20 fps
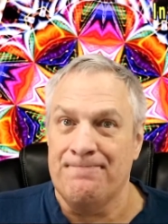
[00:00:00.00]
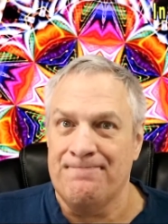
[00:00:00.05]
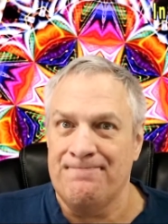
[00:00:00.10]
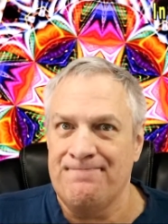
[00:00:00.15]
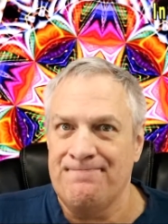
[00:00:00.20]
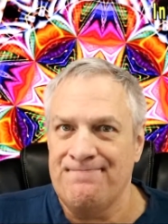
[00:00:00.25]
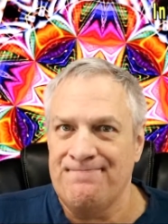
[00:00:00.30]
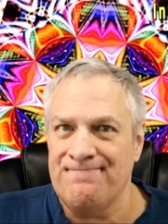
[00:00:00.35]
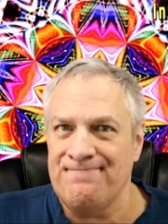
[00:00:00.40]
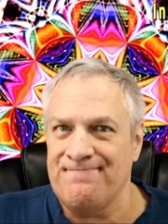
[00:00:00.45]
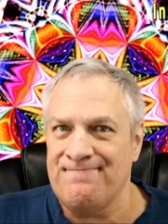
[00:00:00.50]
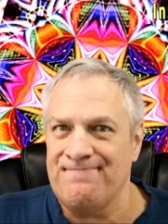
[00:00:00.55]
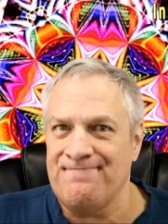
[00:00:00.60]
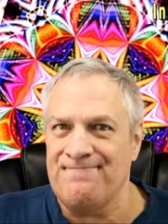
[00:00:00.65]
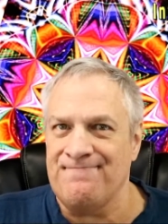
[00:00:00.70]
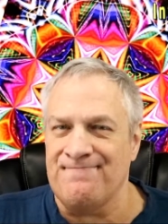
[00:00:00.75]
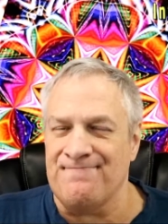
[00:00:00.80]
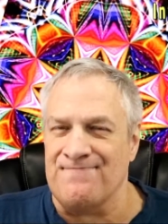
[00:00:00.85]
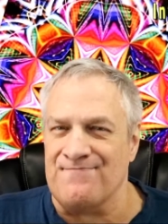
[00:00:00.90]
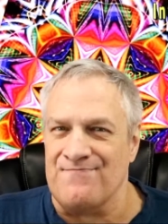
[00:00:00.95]

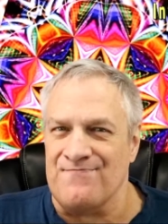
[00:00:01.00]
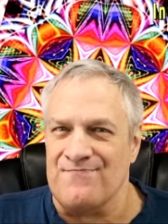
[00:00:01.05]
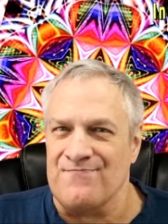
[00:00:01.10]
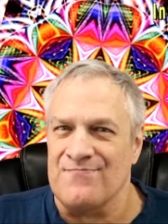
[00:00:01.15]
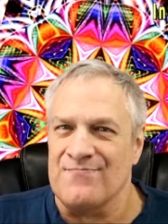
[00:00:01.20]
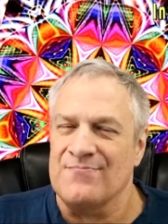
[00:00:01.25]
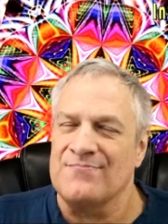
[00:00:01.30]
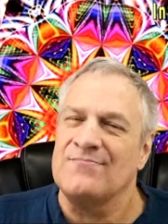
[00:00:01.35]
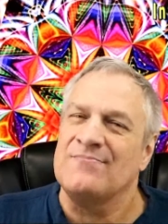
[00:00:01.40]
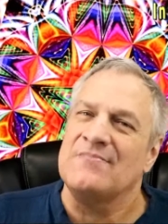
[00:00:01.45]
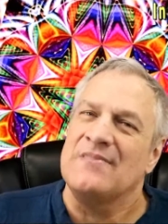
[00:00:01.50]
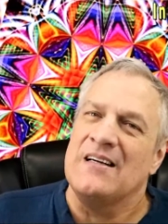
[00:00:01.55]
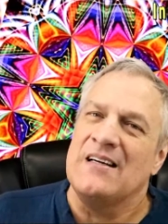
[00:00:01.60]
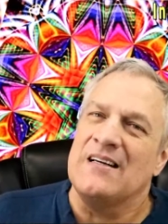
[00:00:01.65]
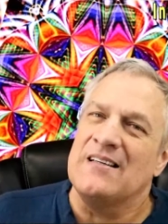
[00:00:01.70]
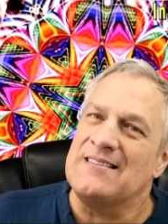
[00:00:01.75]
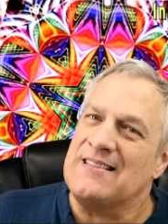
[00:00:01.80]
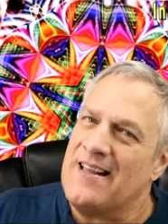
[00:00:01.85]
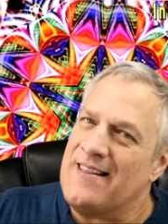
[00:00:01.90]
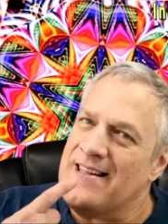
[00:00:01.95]
Hmm.
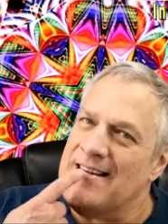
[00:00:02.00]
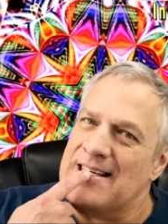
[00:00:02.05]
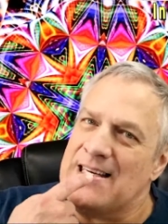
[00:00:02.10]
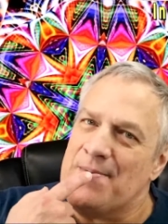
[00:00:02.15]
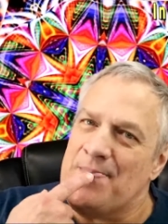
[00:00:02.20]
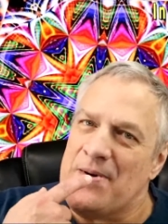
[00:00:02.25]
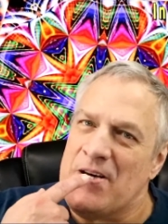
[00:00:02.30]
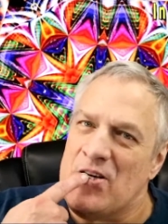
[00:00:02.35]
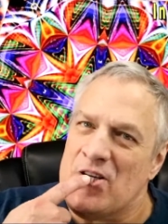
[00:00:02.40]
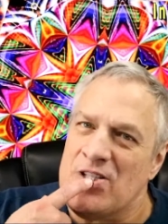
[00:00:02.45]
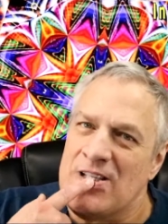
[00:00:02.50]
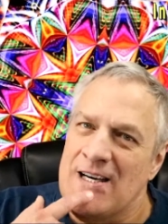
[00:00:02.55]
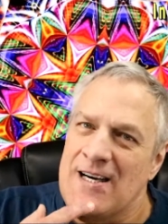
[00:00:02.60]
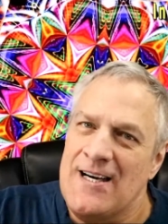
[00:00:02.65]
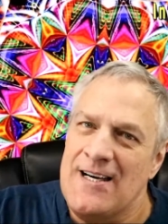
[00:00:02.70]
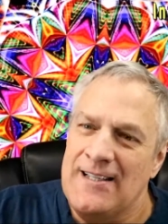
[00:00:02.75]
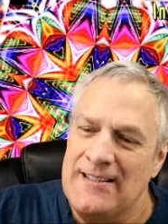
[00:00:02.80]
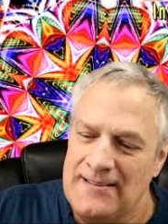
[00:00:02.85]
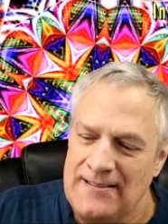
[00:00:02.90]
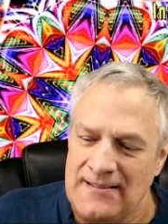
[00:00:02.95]
It's on the tip of your
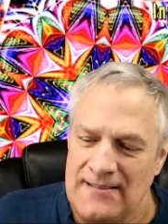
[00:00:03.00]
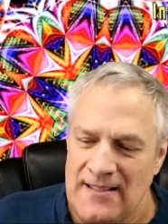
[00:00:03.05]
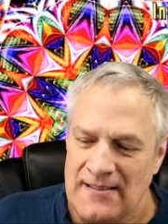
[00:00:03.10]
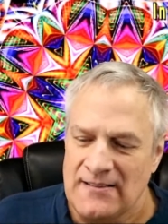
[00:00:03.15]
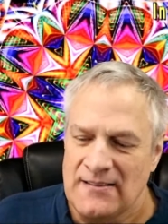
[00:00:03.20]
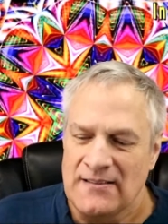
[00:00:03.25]
tongue.